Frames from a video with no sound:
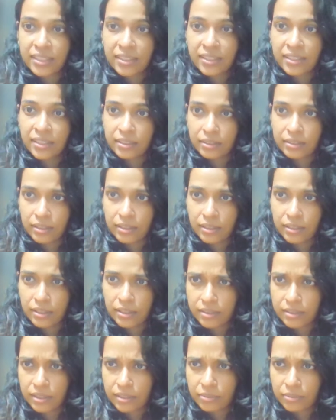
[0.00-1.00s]
then
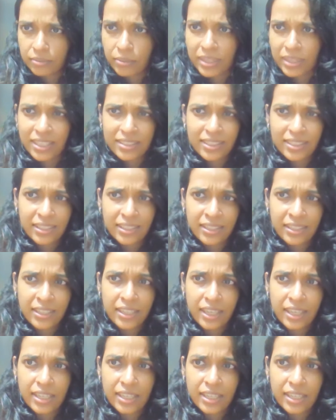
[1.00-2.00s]
uh, what are the
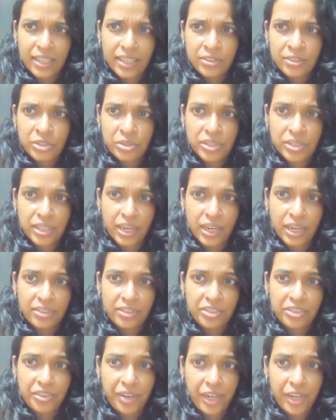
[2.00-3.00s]
indications to
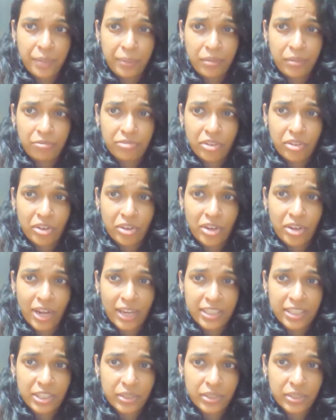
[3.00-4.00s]
start treatment
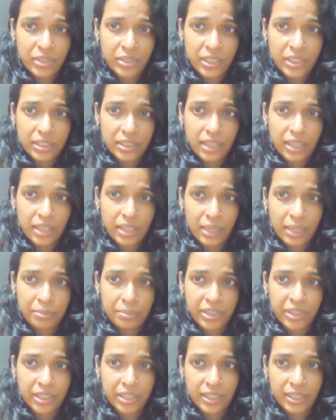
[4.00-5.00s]
for isolated
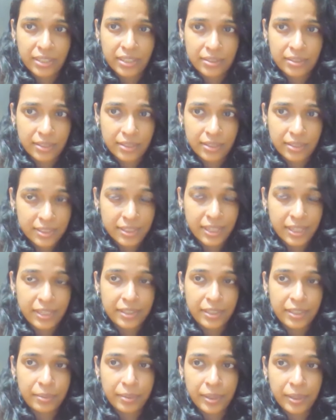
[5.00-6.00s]

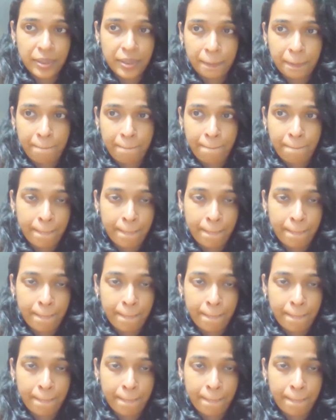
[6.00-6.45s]
hypertriglyceridemia?